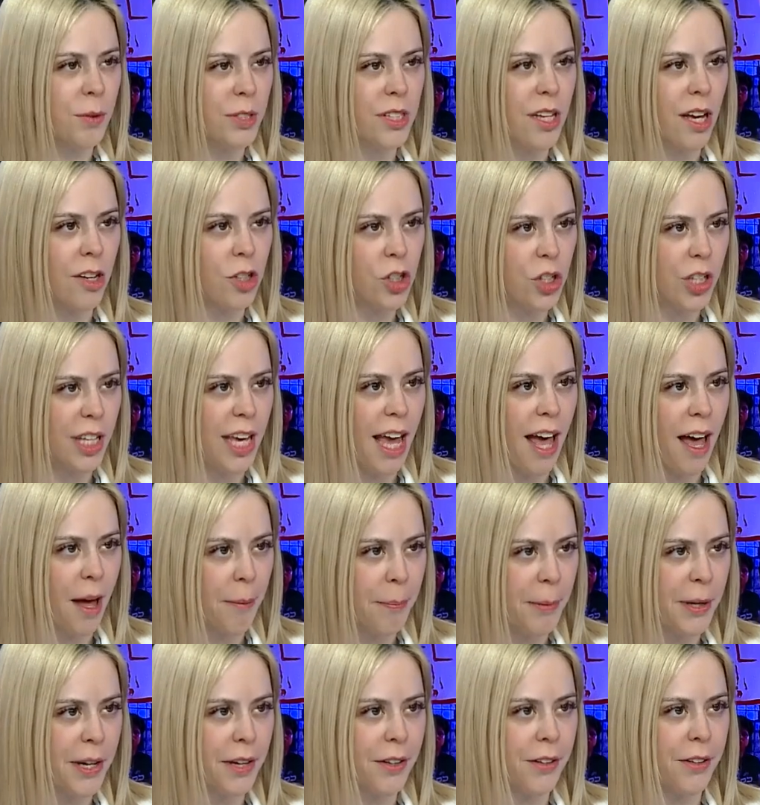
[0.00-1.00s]
what's actually
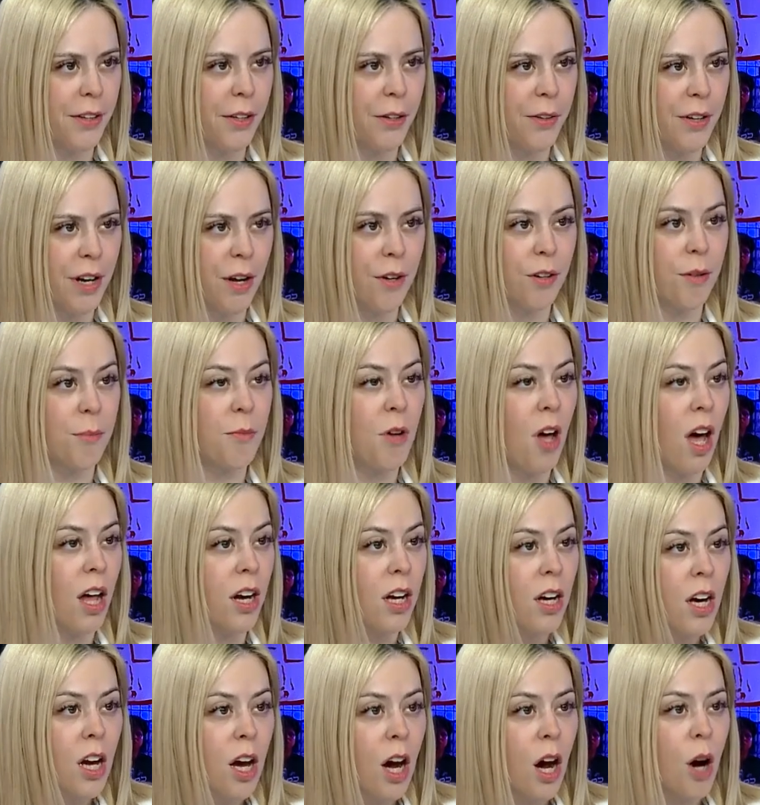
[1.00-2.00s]
happening on the ground. I'm
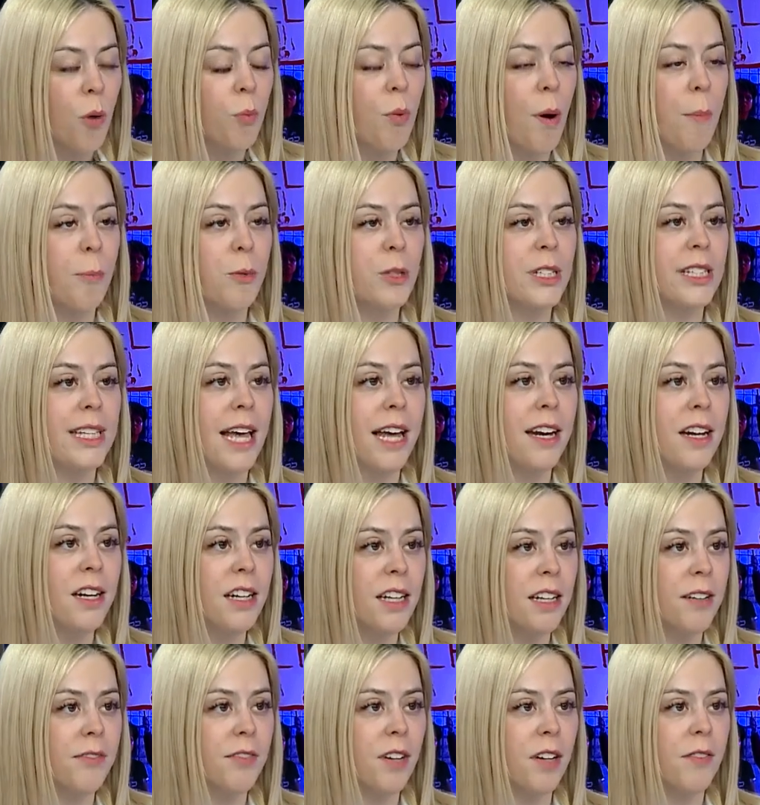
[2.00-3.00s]
not a
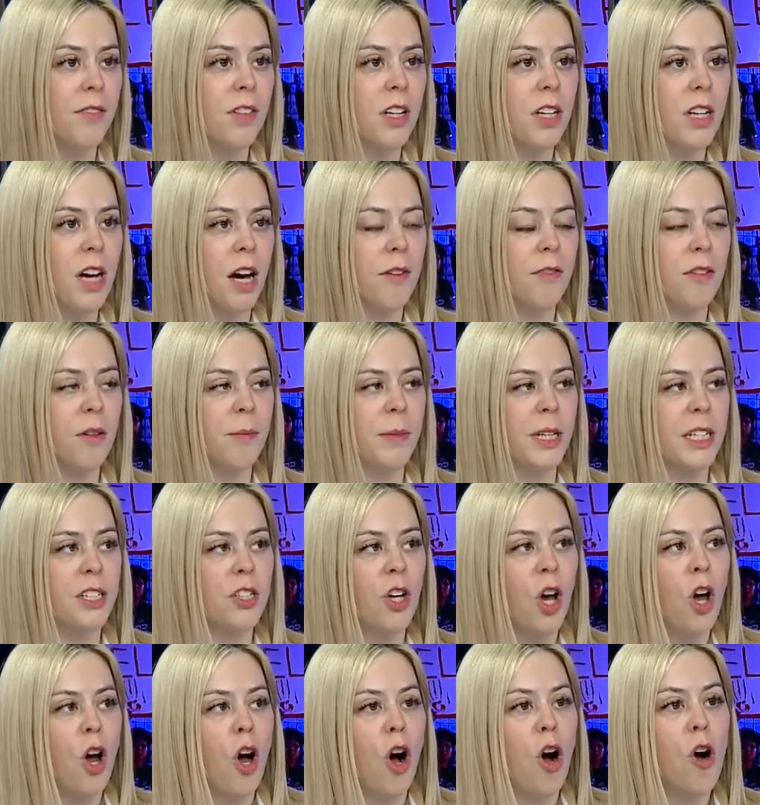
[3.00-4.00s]
representative of the
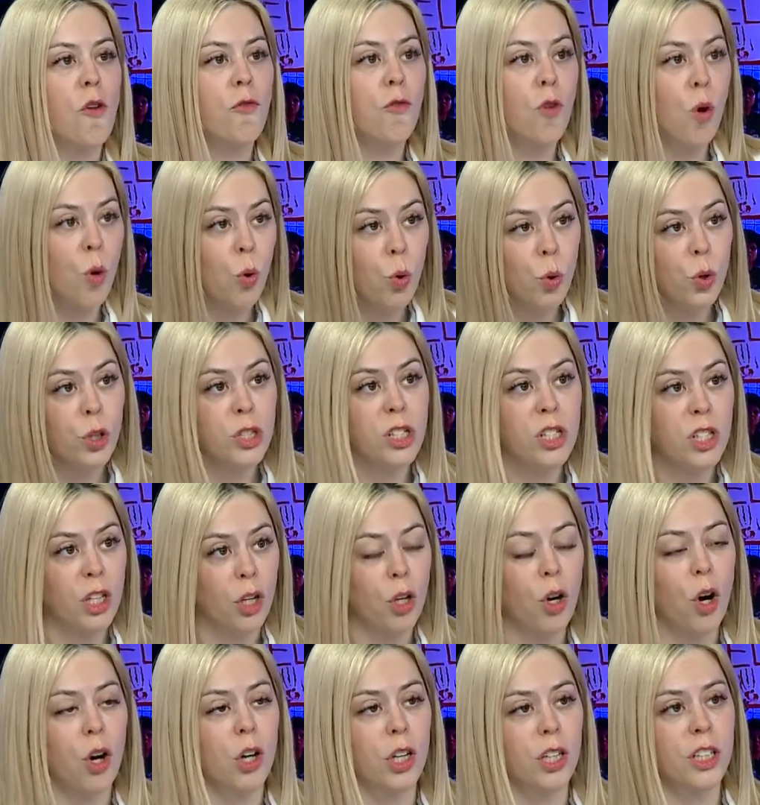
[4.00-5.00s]
government. Of course,
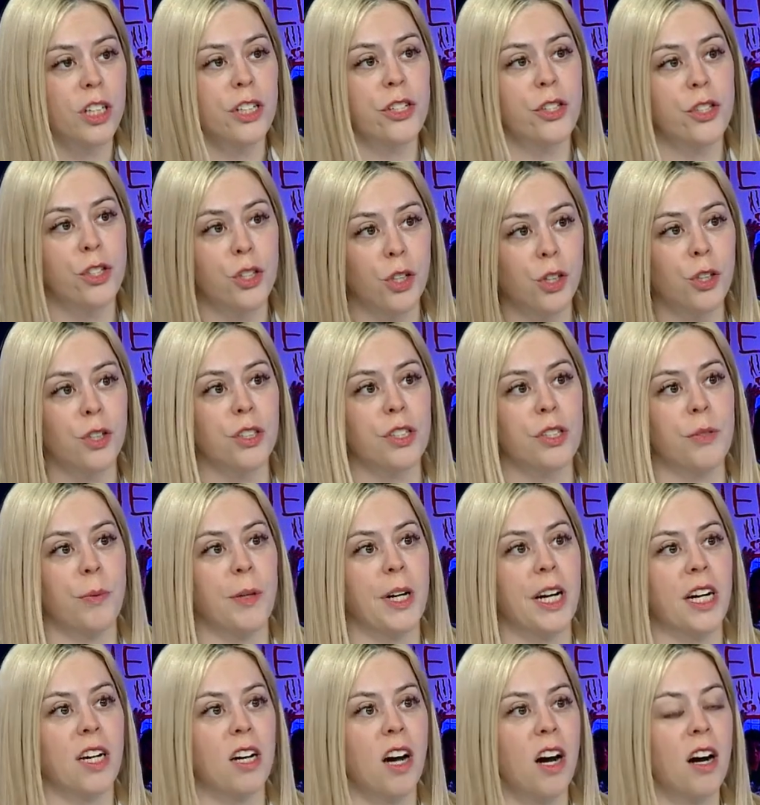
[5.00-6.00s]
there are concerns
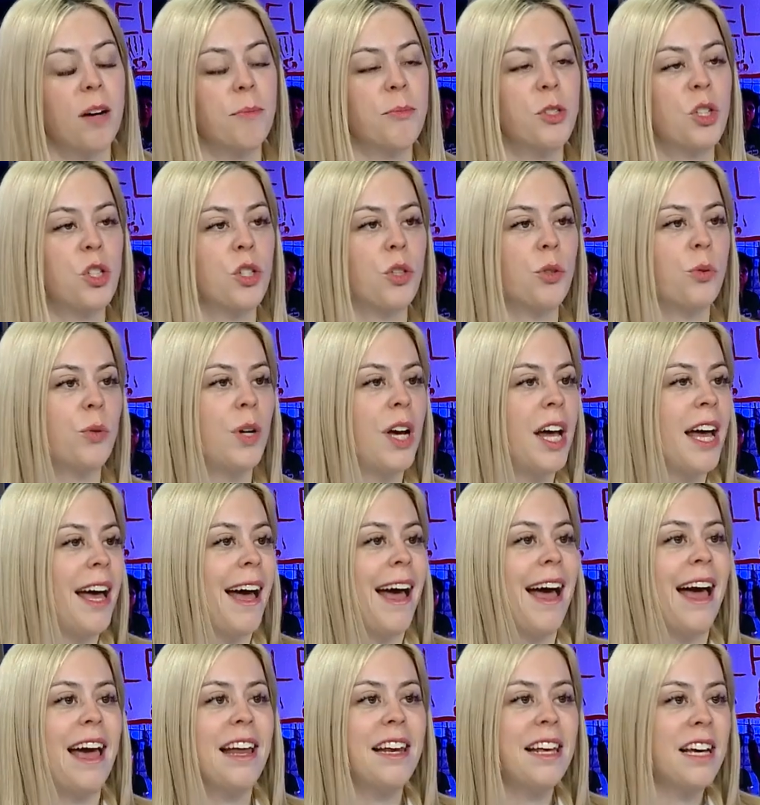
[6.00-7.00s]
when it comes to
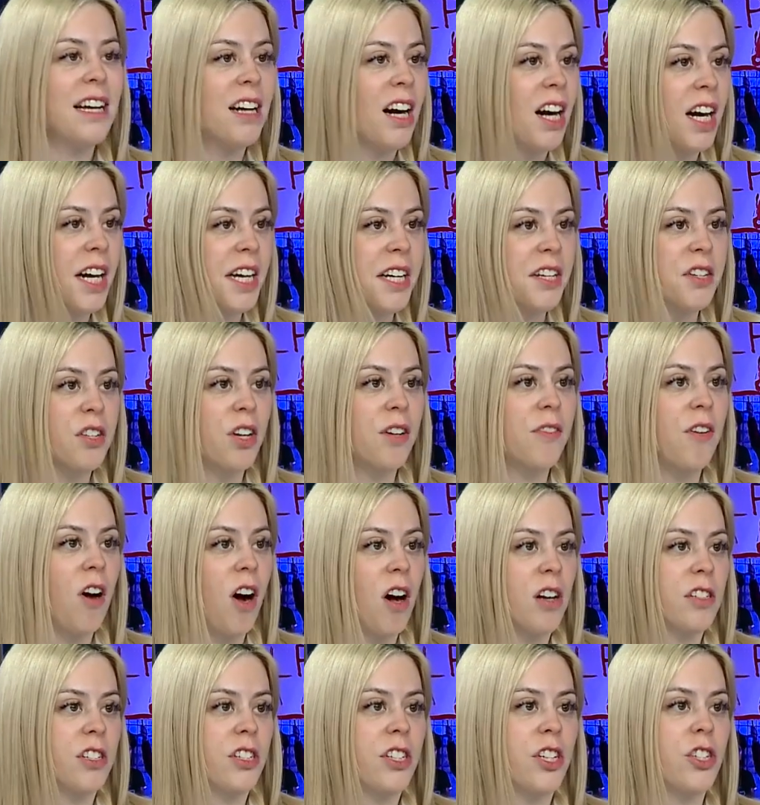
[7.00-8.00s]
any kind of
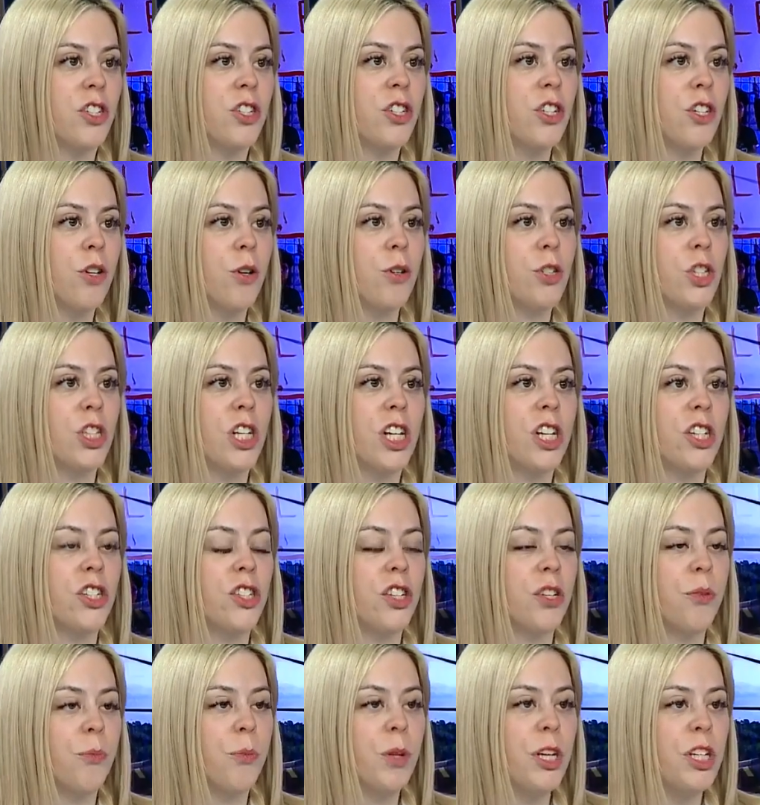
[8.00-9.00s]
hostage
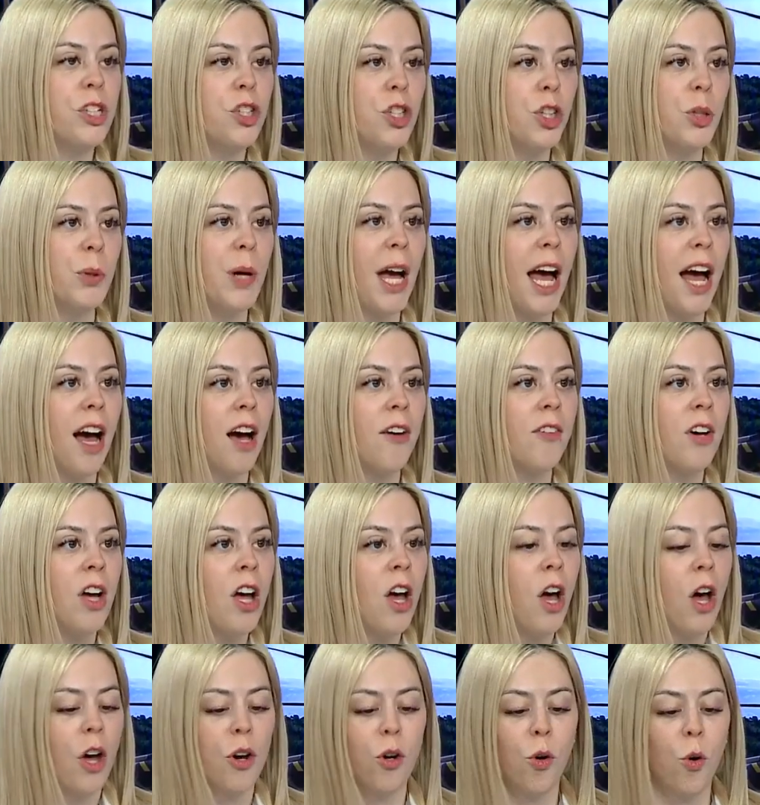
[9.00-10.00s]
negotiation. We do have
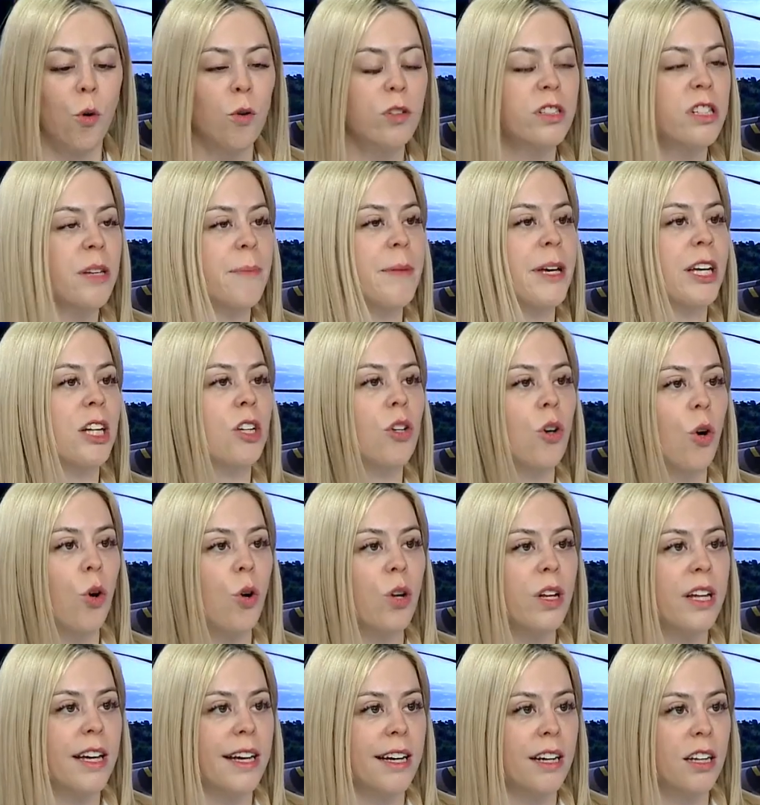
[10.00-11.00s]
an ultimate
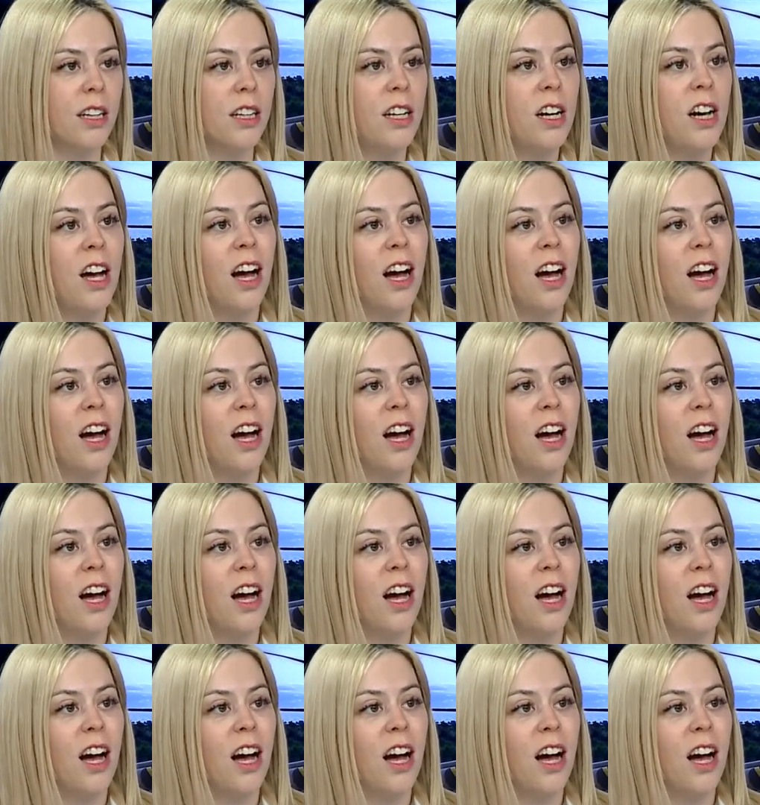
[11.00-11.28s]
goal here